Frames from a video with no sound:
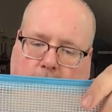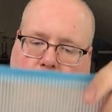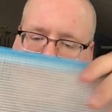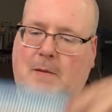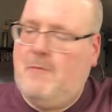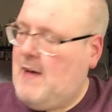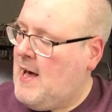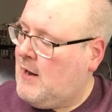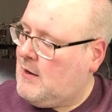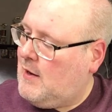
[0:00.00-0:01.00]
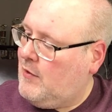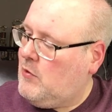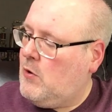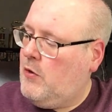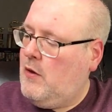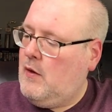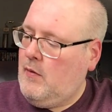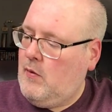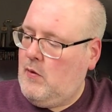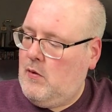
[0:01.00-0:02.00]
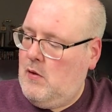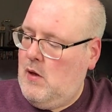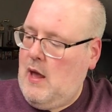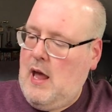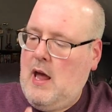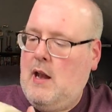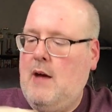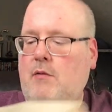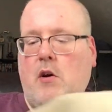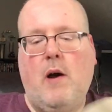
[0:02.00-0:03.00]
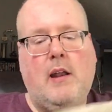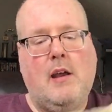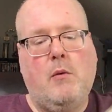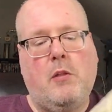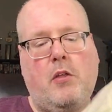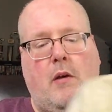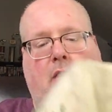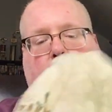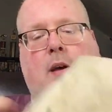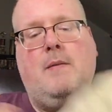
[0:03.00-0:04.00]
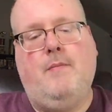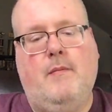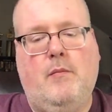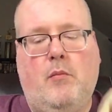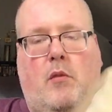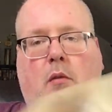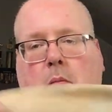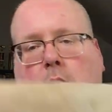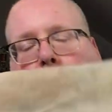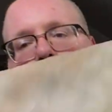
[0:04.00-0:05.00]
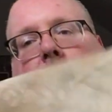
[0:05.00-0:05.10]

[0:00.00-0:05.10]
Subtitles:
Fun fact, I started this and have no idea where the threads went, but